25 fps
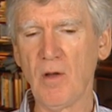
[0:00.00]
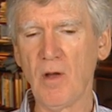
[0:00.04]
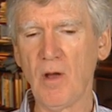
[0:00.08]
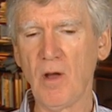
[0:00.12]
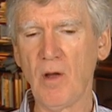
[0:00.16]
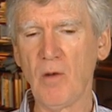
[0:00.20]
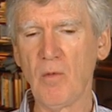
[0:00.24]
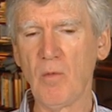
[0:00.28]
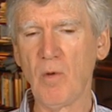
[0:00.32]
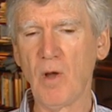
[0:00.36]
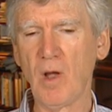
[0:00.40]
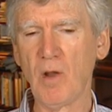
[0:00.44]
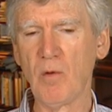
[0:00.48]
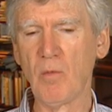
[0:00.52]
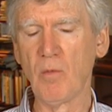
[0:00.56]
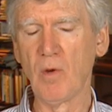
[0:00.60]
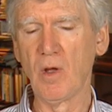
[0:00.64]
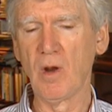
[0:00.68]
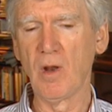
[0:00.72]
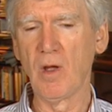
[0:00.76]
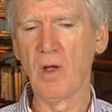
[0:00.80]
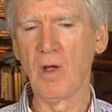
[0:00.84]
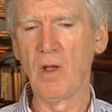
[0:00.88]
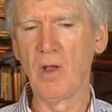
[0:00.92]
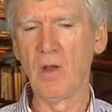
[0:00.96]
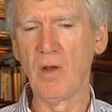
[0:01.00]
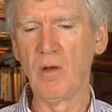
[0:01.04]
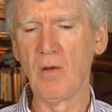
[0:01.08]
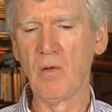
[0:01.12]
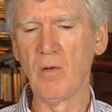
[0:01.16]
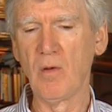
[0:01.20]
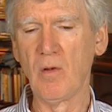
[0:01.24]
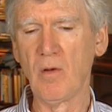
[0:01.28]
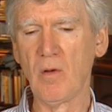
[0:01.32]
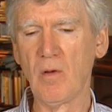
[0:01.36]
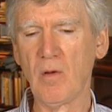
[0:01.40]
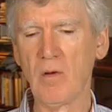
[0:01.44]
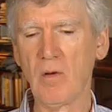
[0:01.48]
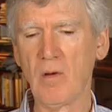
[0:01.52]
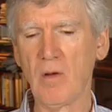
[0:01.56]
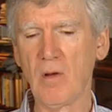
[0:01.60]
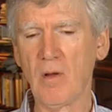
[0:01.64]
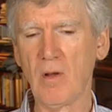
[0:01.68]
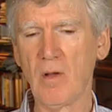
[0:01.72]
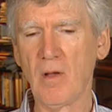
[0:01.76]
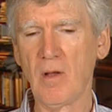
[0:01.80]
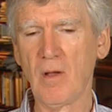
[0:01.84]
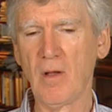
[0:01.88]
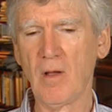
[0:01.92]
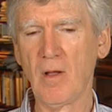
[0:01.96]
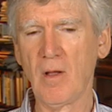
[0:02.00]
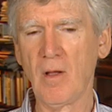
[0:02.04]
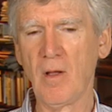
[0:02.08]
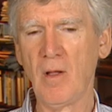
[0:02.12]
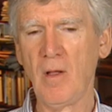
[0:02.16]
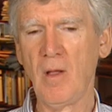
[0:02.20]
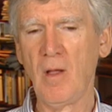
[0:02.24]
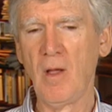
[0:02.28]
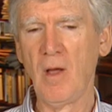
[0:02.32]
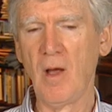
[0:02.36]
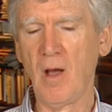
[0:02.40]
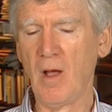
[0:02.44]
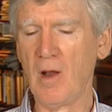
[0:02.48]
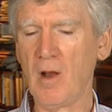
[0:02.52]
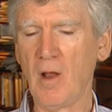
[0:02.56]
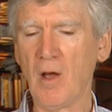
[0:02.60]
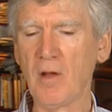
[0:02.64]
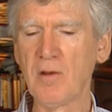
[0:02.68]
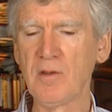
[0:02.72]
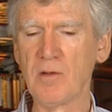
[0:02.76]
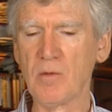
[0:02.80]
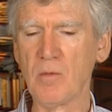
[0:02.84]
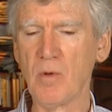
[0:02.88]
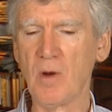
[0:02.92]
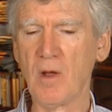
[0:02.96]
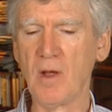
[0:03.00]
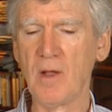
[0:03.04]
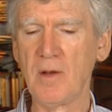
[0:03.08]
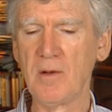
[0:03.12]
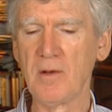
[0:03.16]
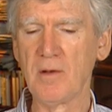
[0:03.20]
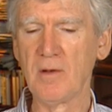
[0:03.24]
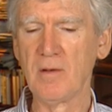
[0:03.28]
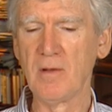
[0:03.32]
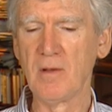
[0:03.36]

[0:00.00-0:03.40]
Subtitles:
I write what I like to write.